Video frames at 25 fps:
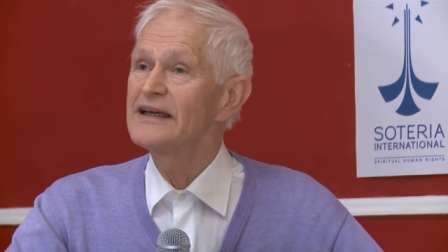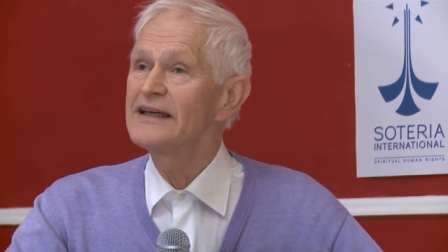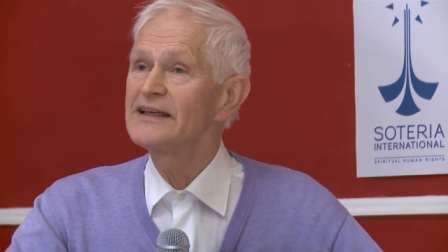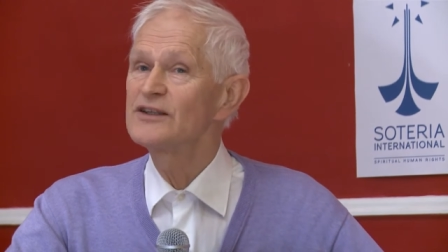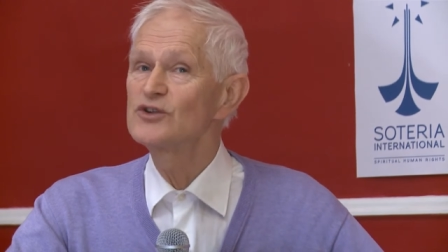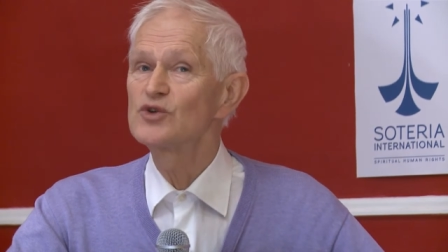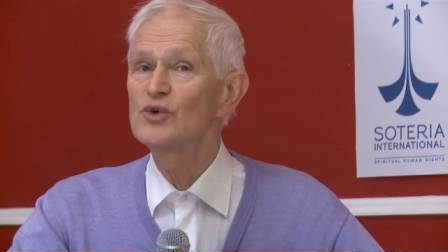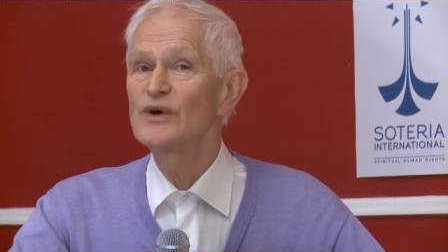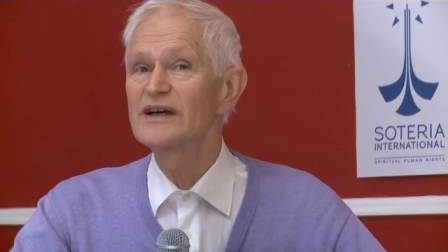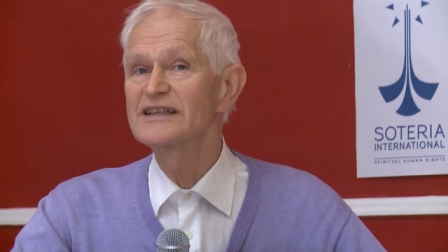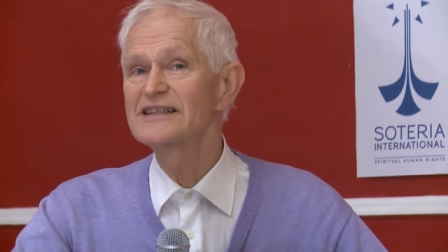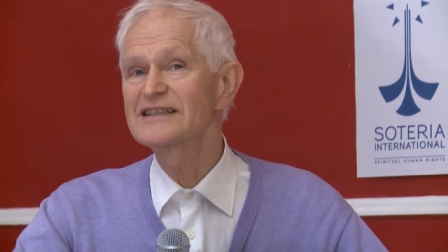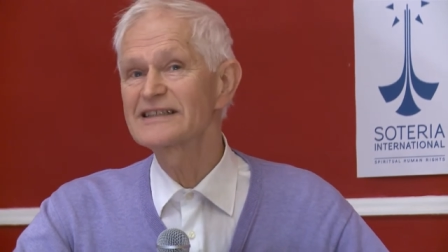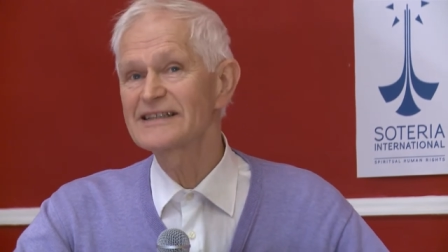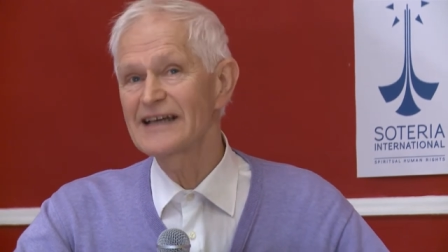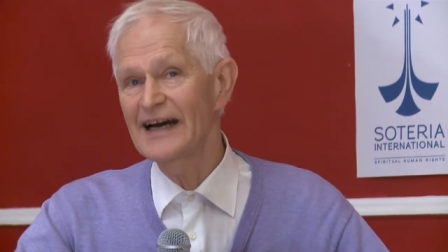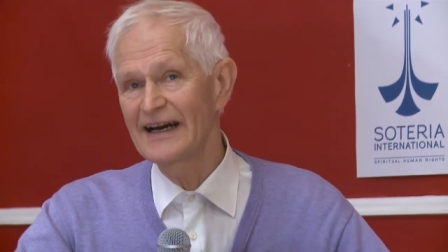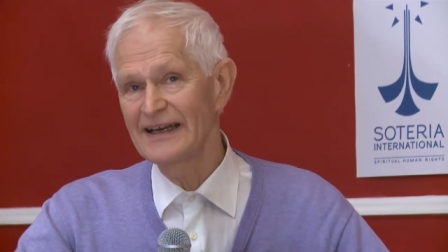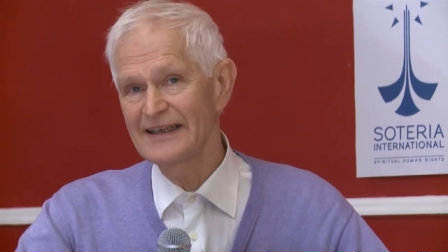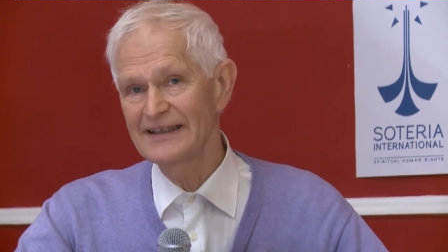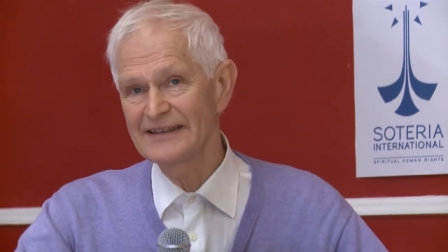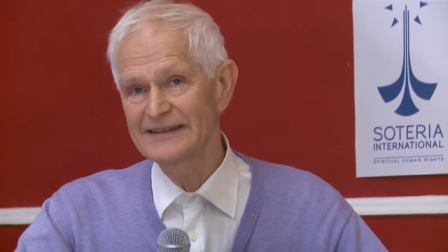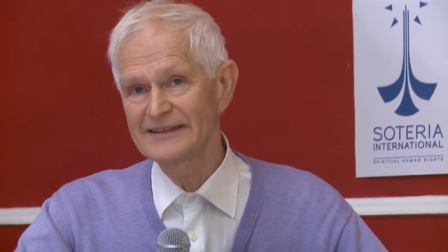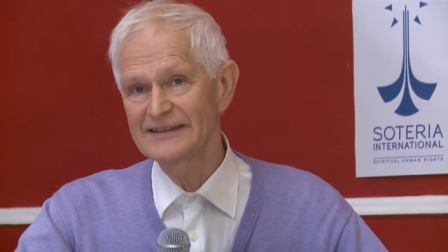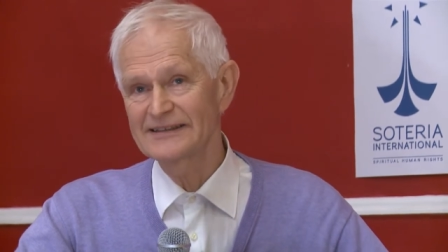into a
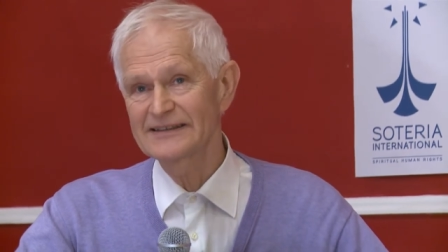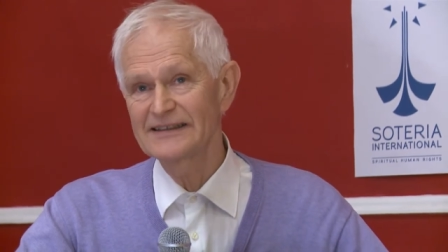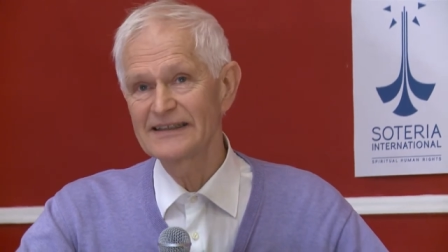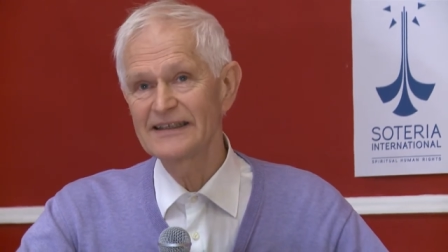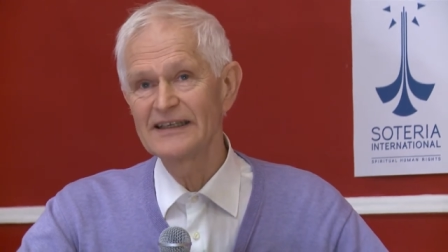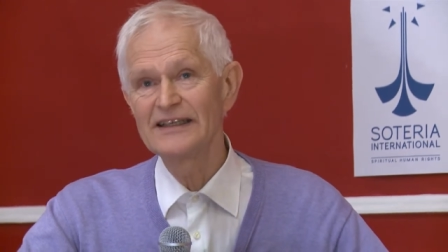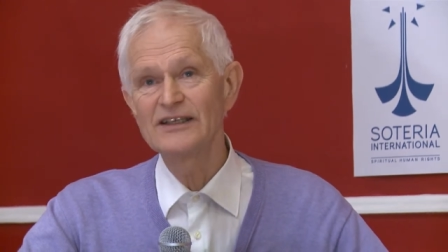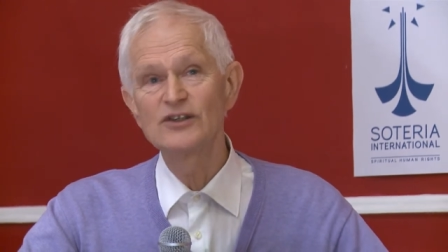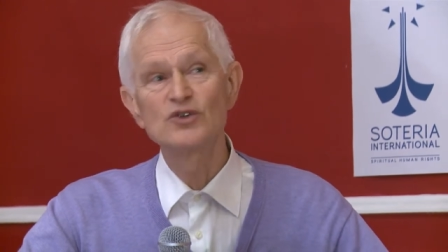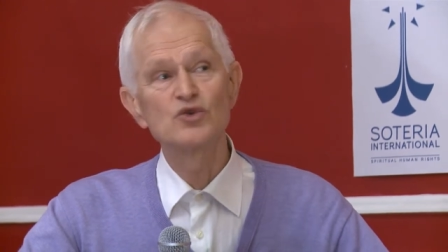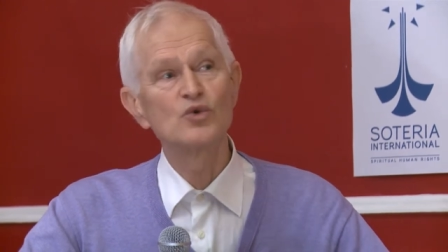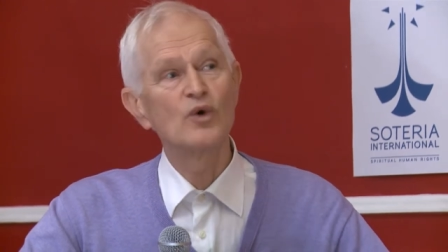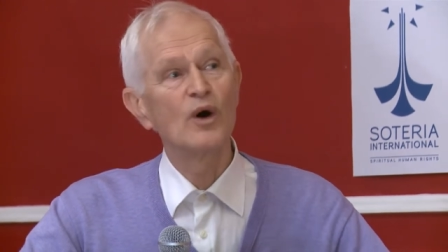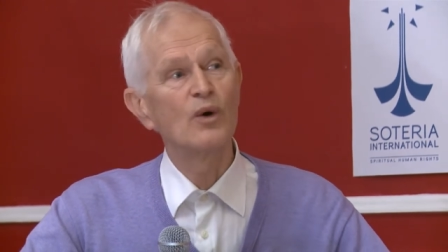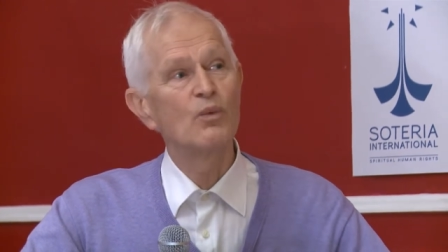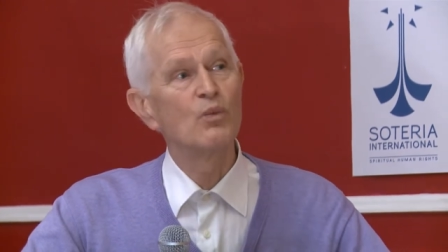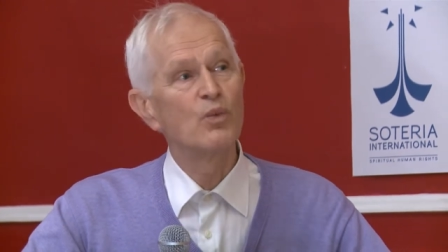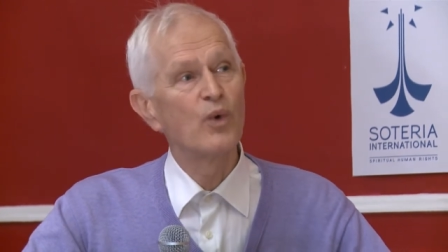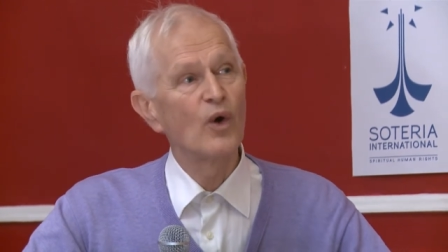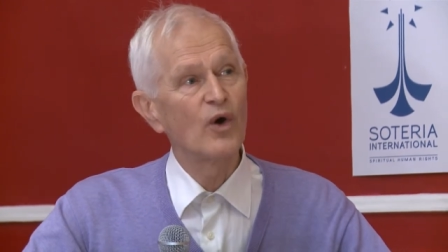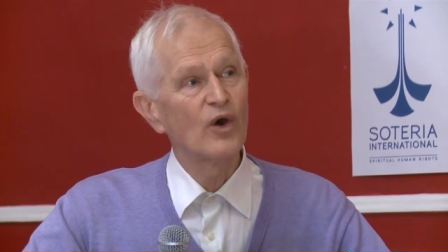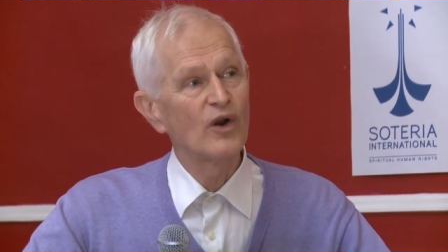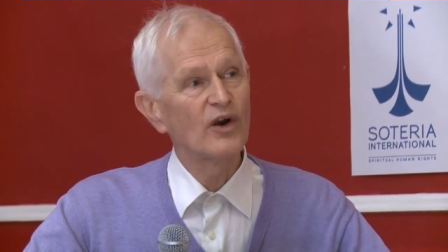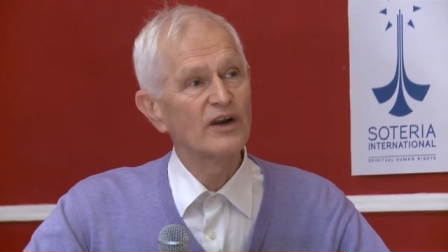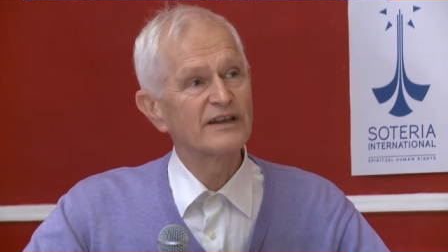science, into a
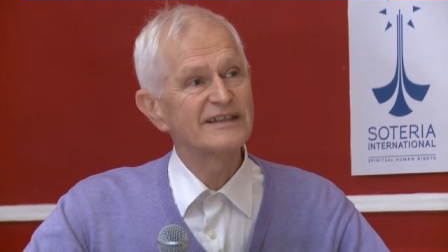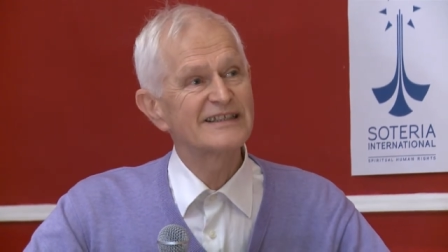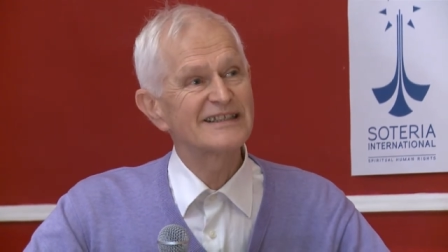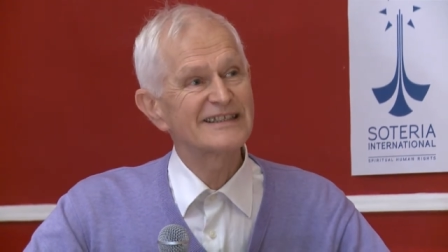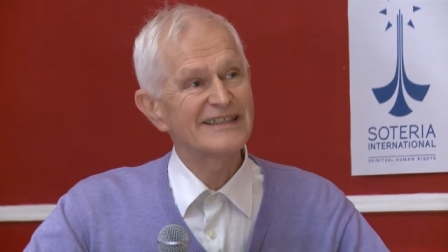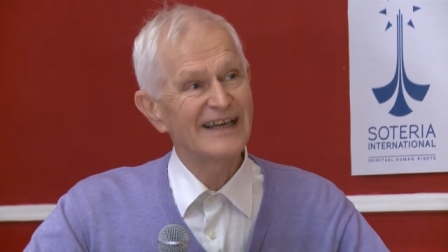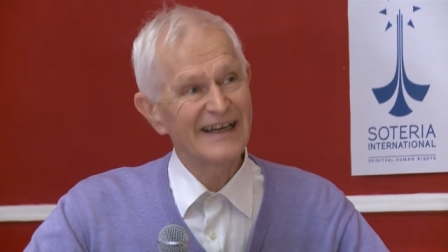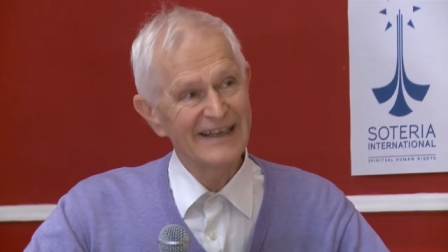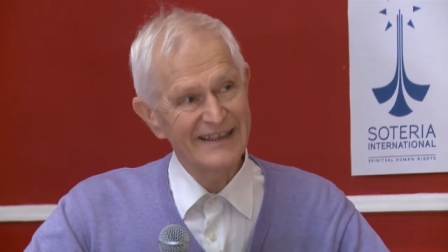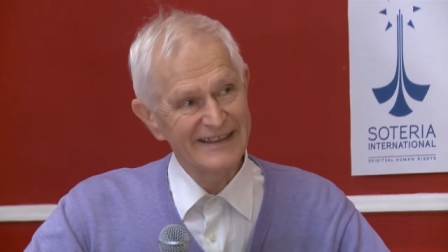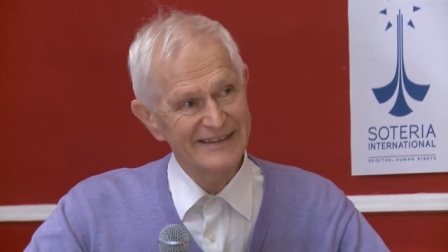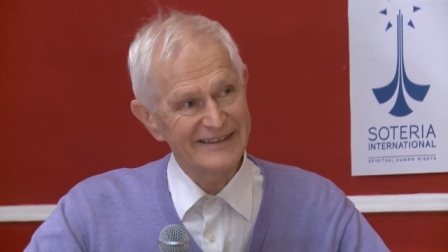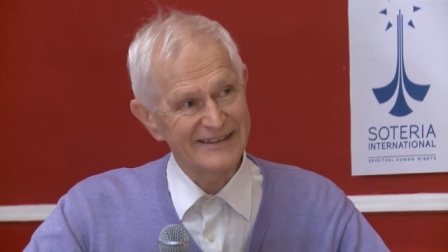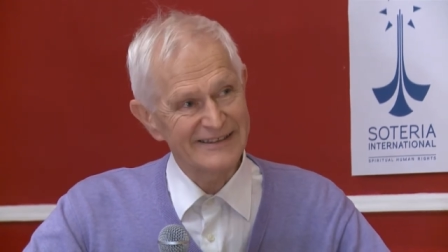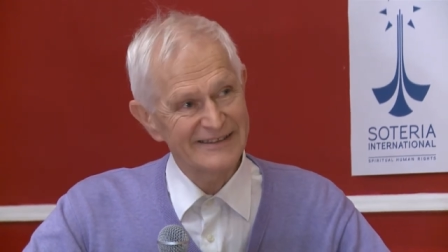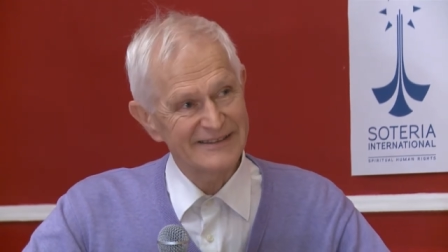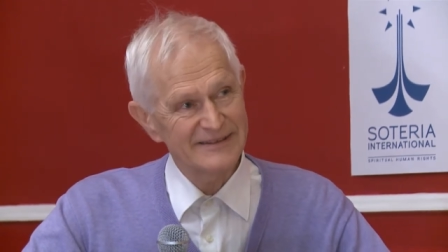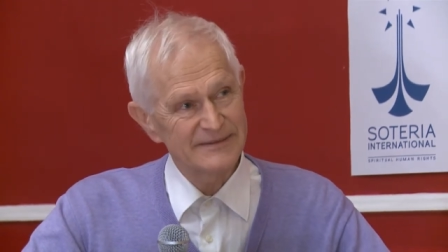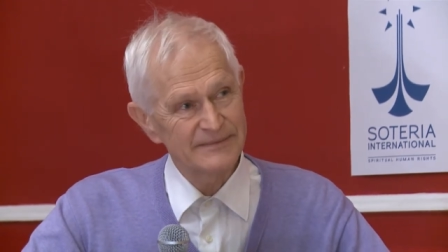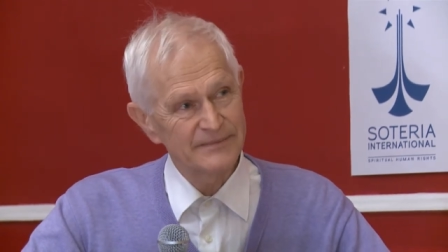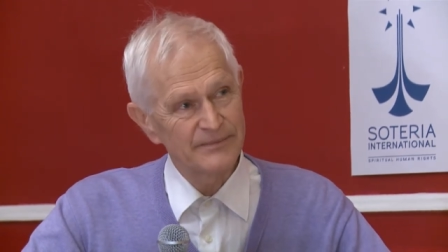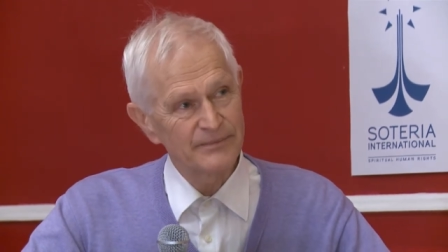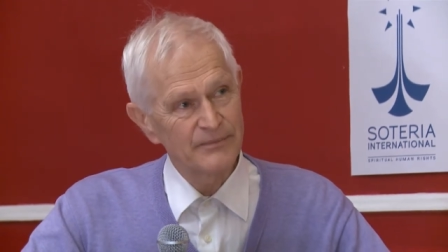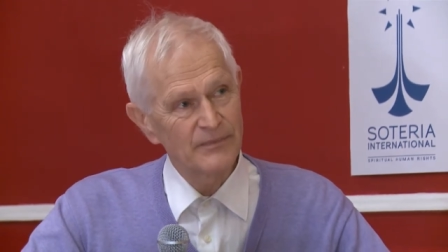world science.